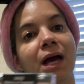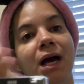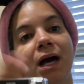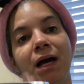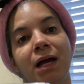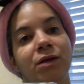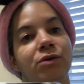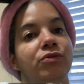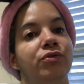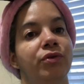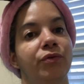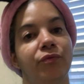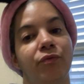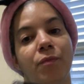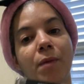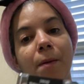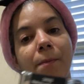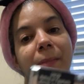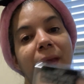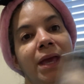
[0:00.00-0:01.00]
I use it for
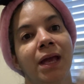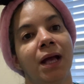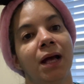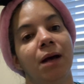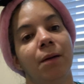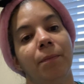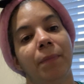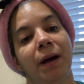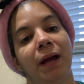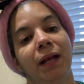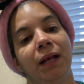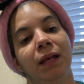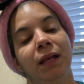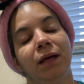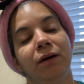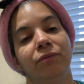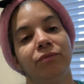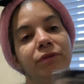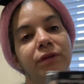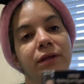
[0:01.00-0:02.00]
my makeup. I
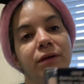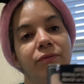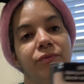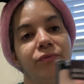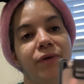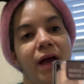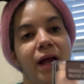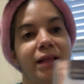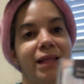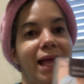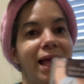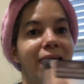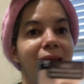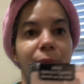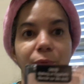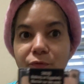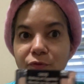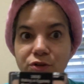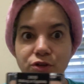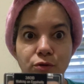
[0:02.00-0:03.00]
love the fact I had a
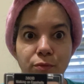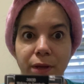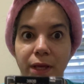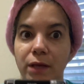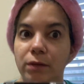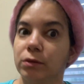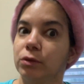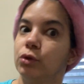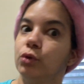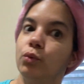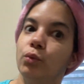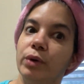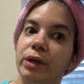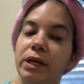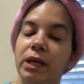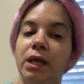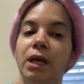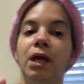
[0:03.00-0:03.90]
professional makeup do it,